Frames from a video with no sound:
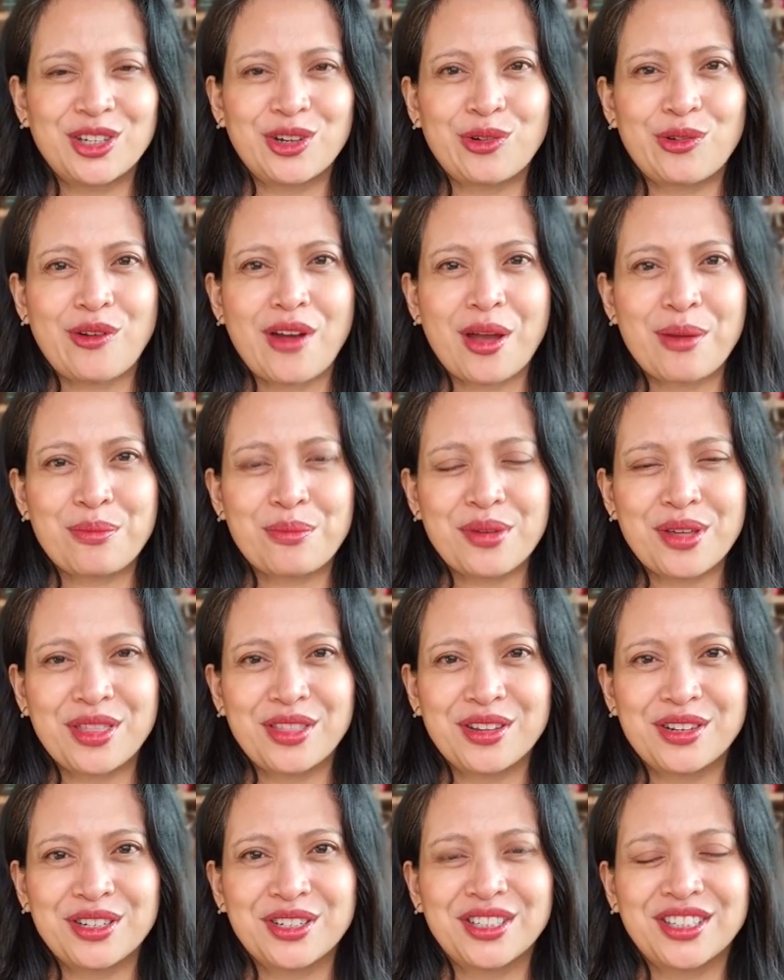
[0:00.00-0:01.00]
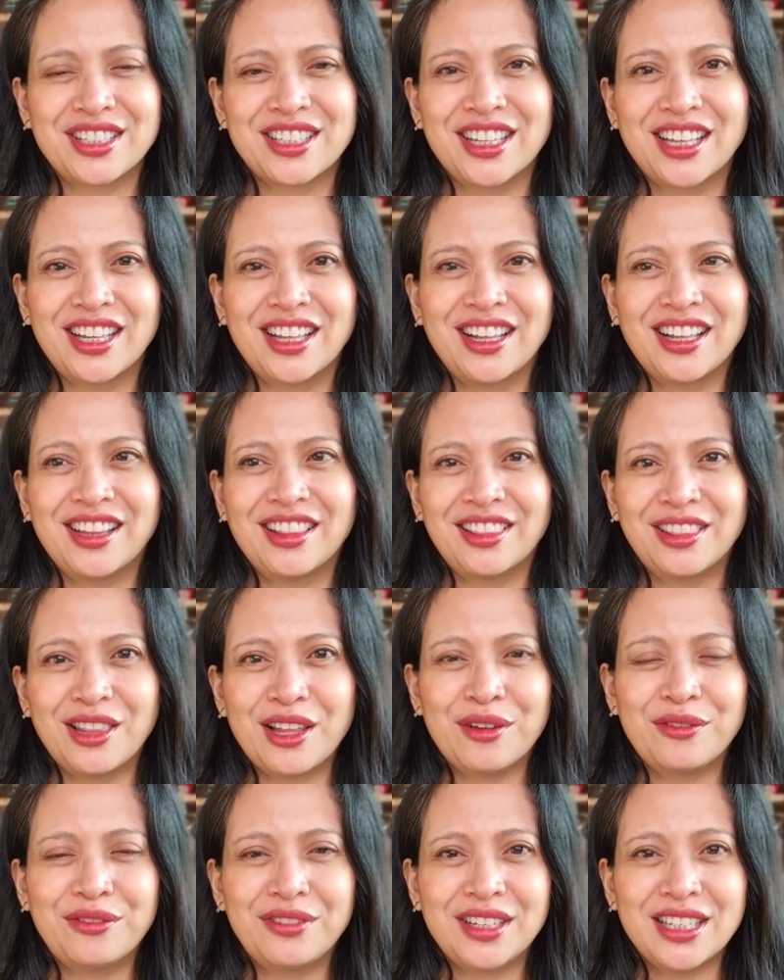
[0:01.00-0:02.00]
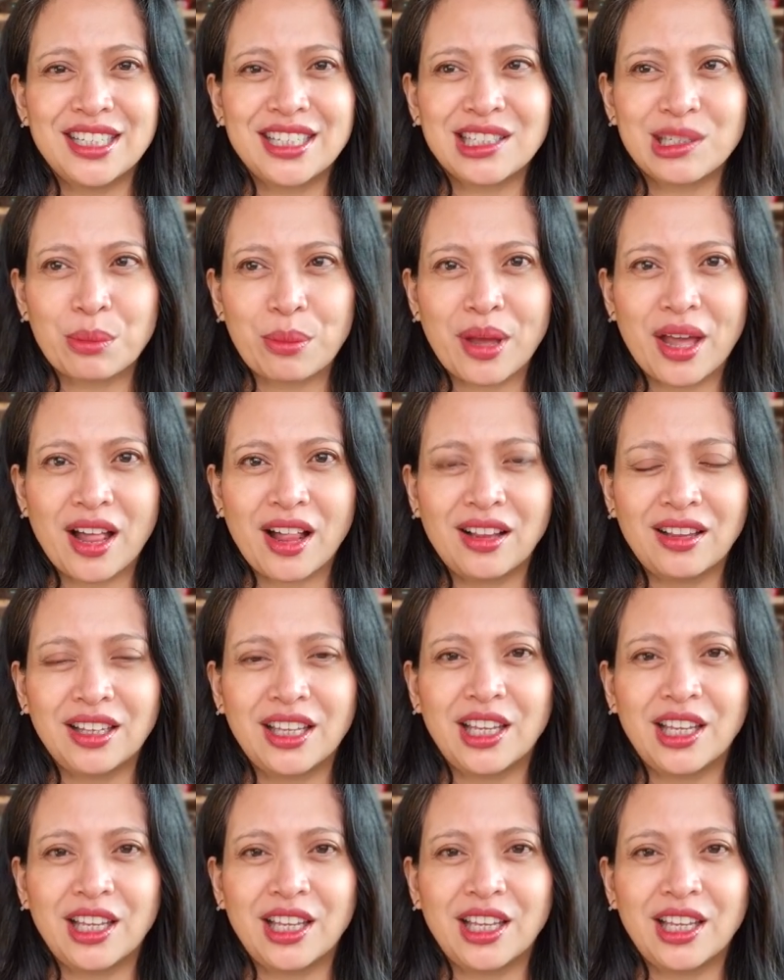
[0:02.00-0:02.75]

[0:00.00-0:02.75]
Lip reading: grandmother's lovely smell.